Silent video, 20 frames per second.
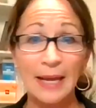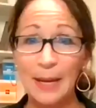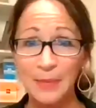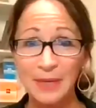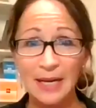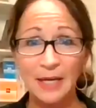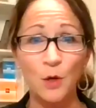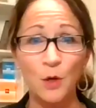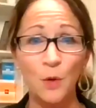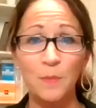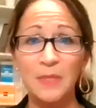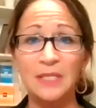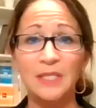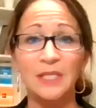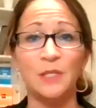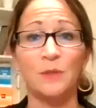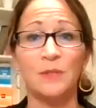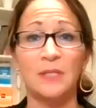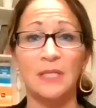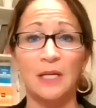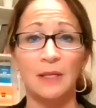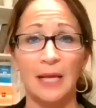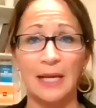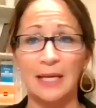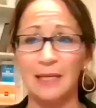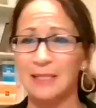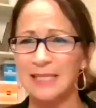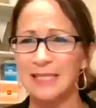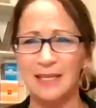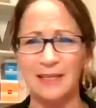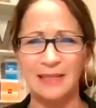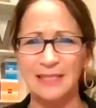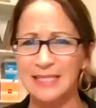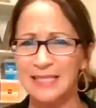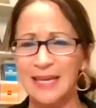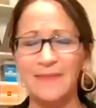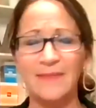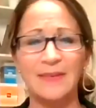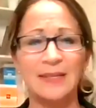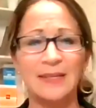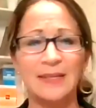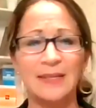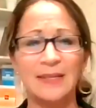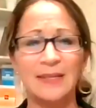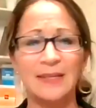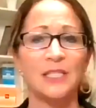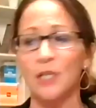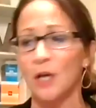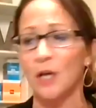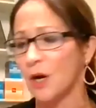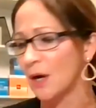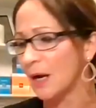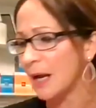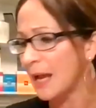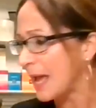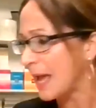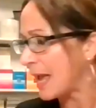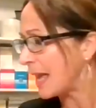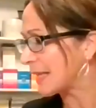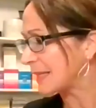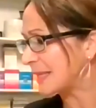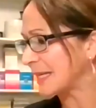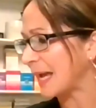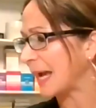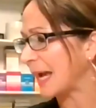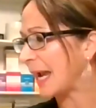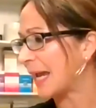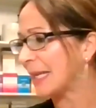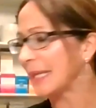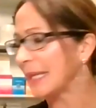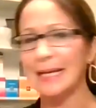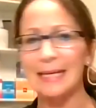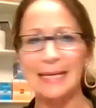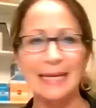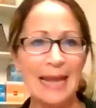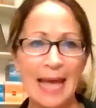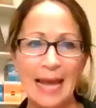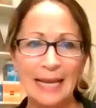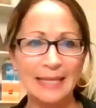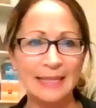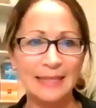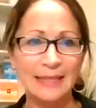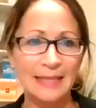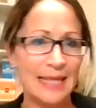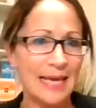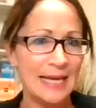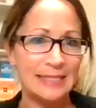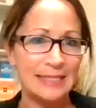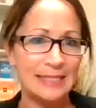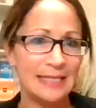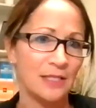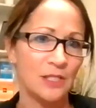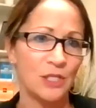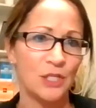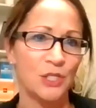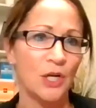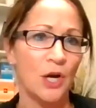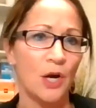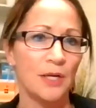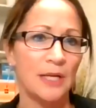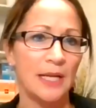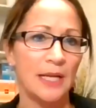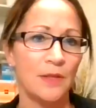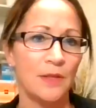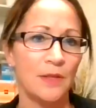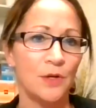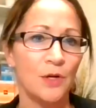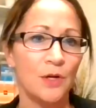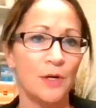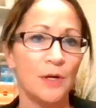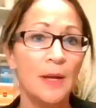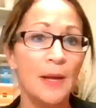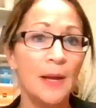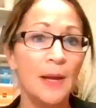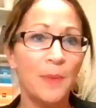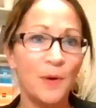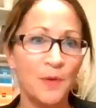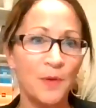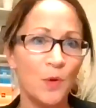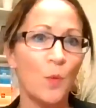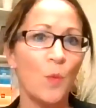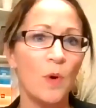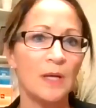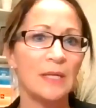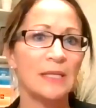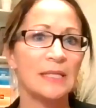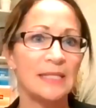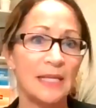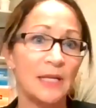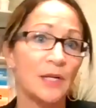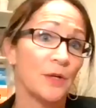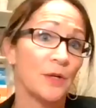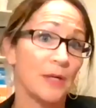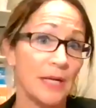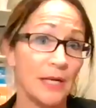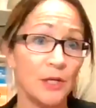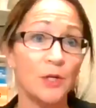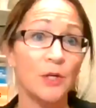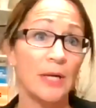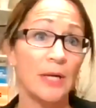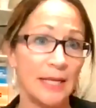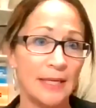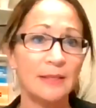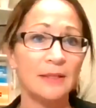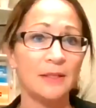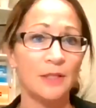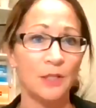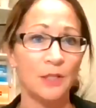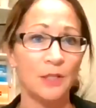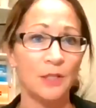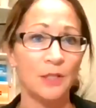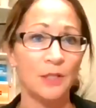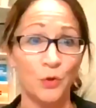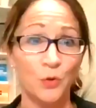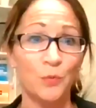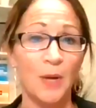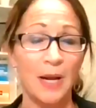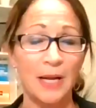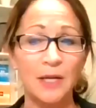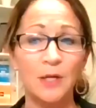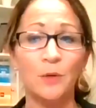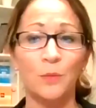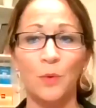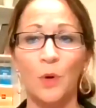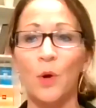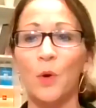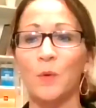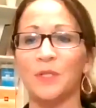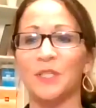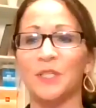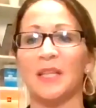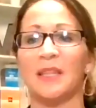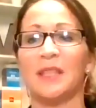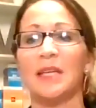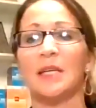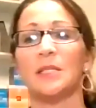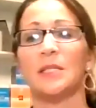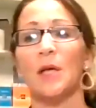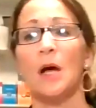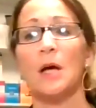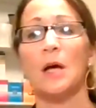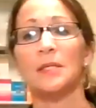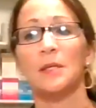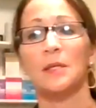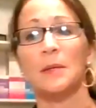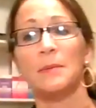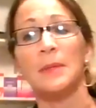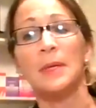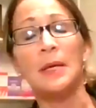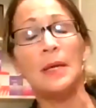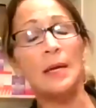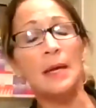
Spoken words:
mean, I know Missy, you said like 7 didn't start. I think I had like 9 that didn't start either, but the ones that are in, you know, they're ready to roll, which I think is awesome.